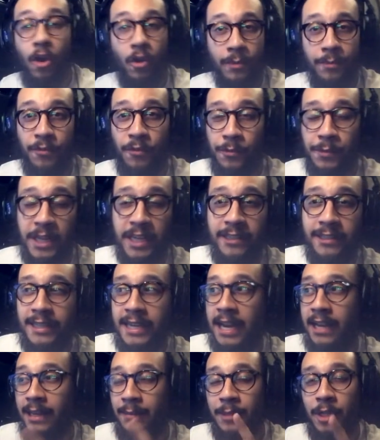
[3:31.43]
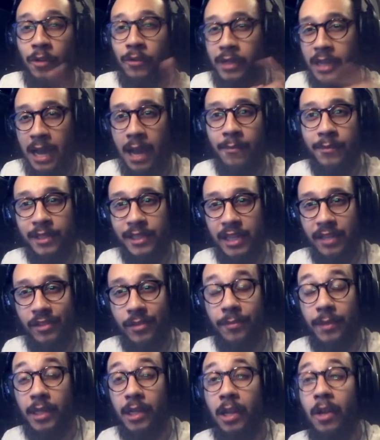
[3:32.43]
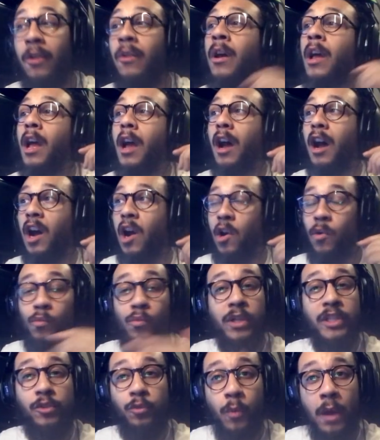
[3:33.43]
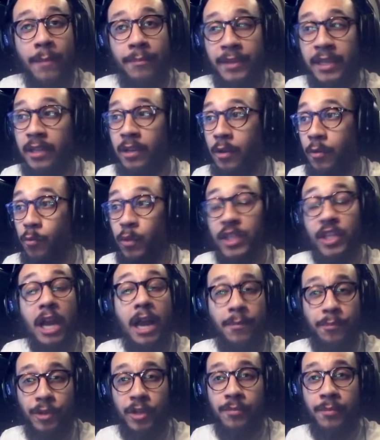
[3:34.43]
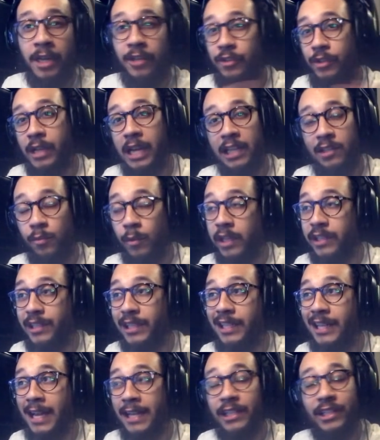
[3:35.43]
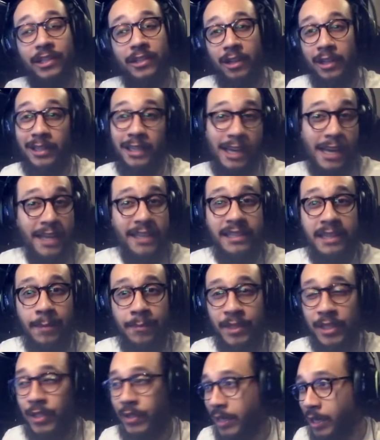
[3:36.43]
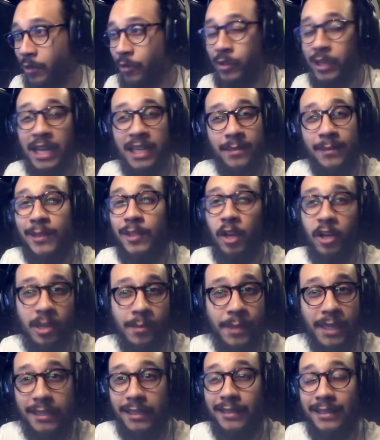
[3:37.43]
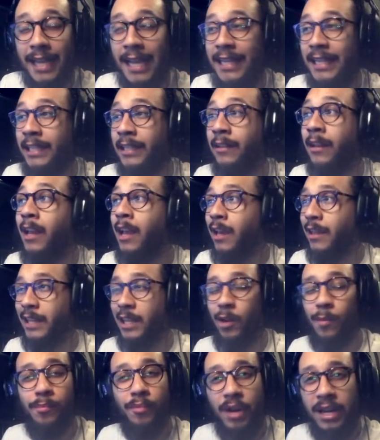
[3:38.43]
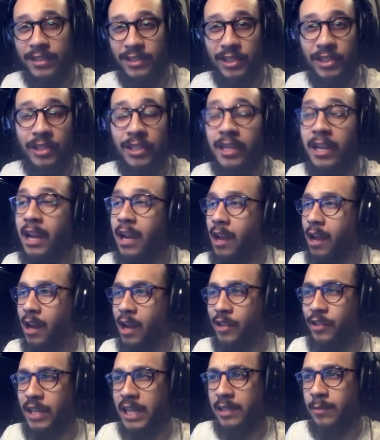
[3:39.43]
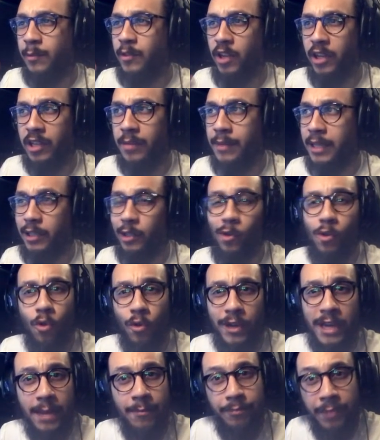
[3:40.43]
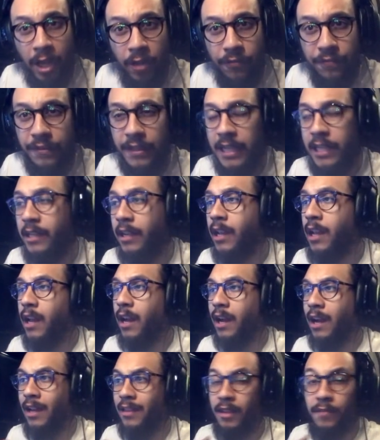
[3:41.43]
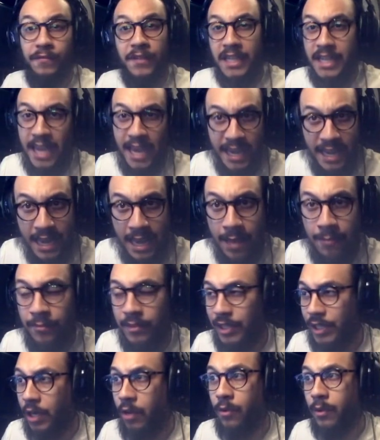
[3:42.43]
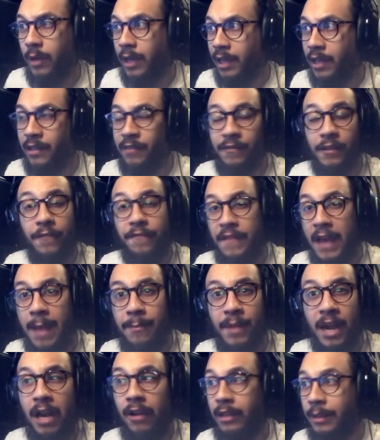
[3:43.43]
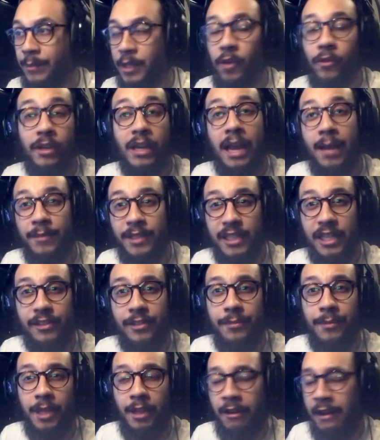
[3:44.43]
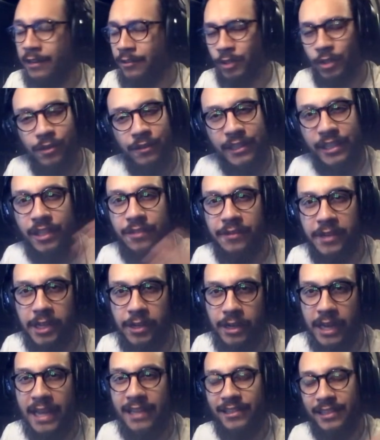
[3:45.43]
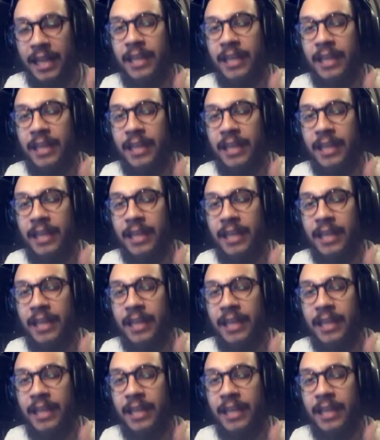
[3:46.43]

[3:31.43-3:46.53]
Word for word: Oh, and before we get into that, let me know in the comment section below which operator mod do you guys want to see next on the next episode. I know you guys have been talking about the Titan, the Oppressor. You guys have been talking about the cordite belt feed, the VKM, so the fat barrel. Let me know in the comment section below. All right, enjoy the rest of the video, guys.